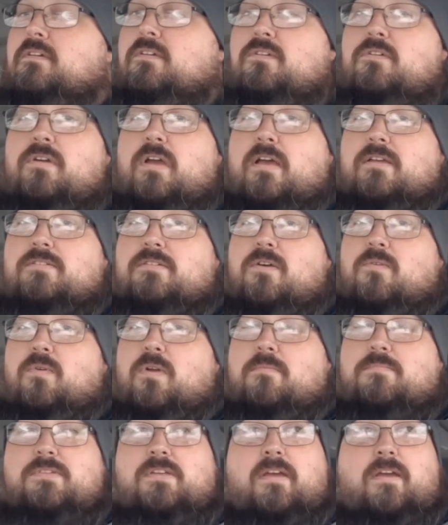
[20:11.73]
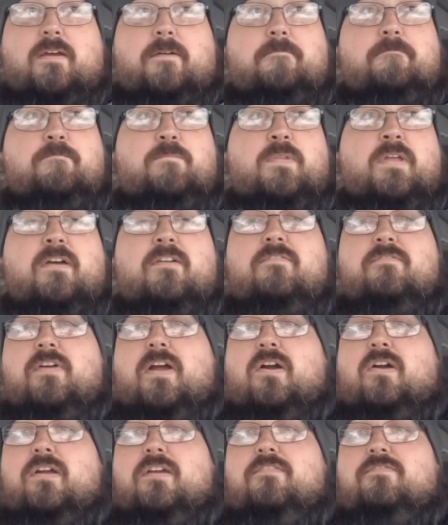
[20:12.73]
You guys know what I'm saying.
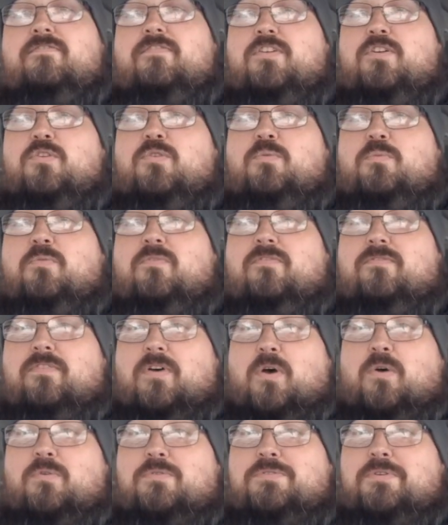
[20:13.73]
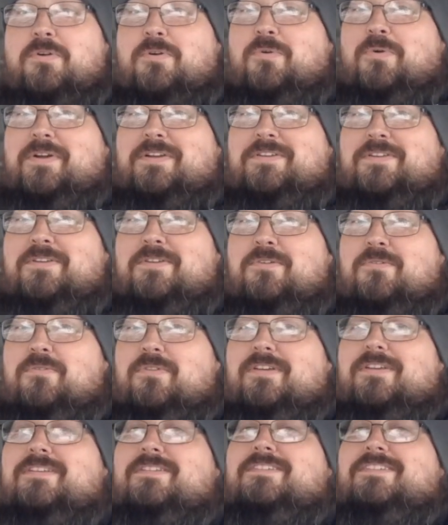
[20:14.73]
Very few folks are going to do
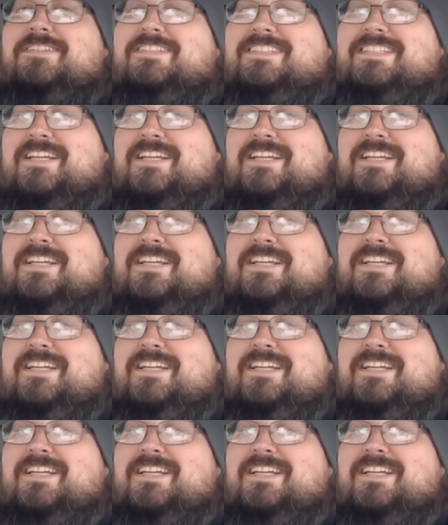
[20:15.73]
this.